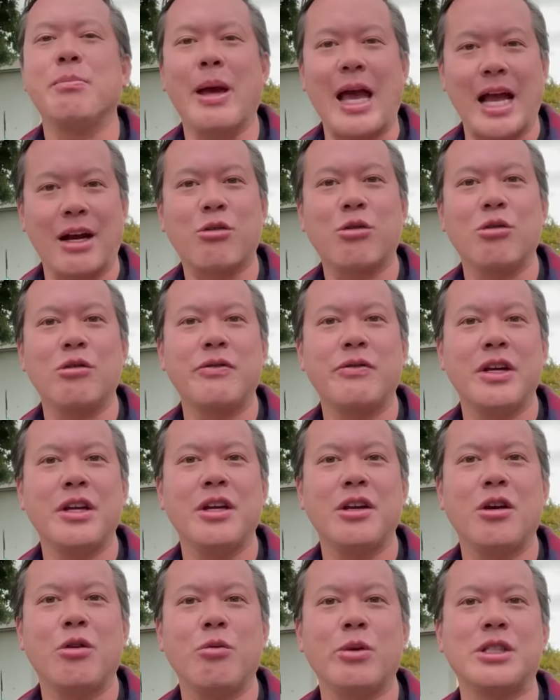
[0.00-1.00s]
mackerel
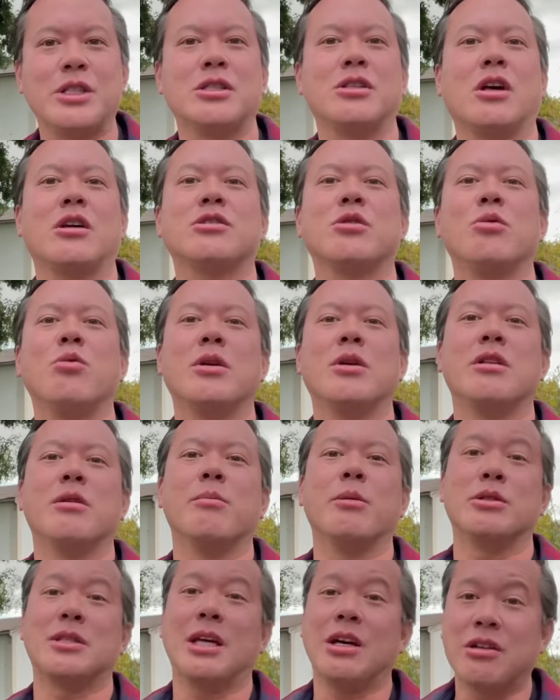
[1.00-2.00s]
video, which is also one of the
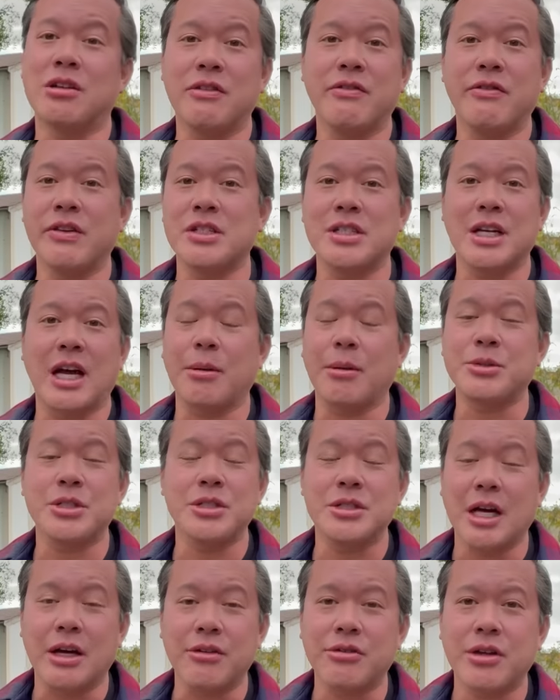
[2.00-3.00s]
most healthy fish
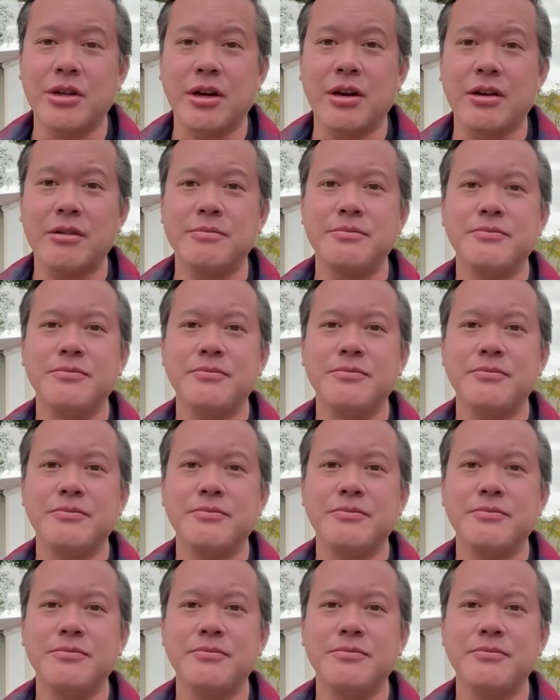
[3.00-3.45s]
options out there.